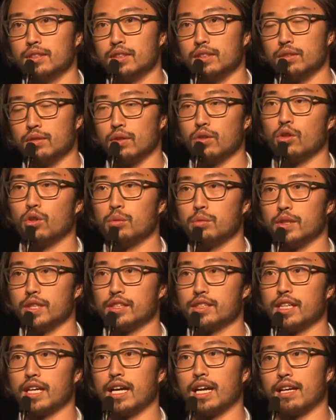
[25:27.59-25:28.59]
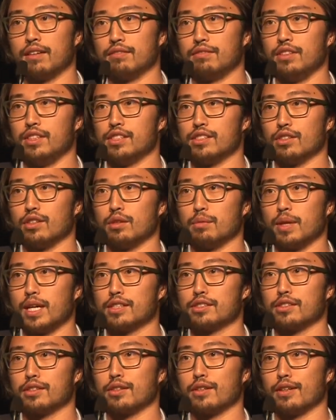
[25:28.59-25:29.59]
who are homeless that have Visa or
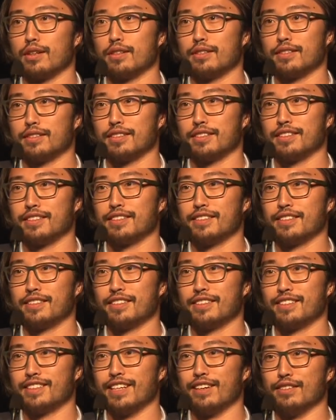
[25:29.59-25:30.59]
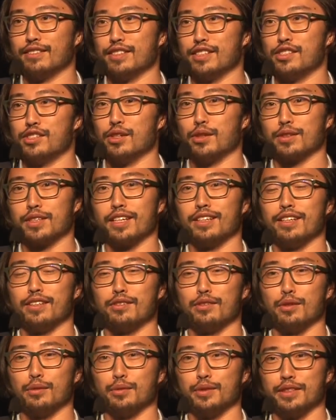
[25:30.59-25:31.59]
MasterCard. That was the joke that they
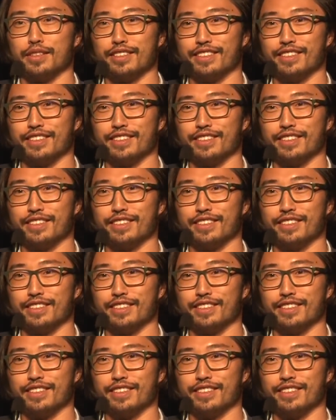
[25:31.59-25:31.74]
told me.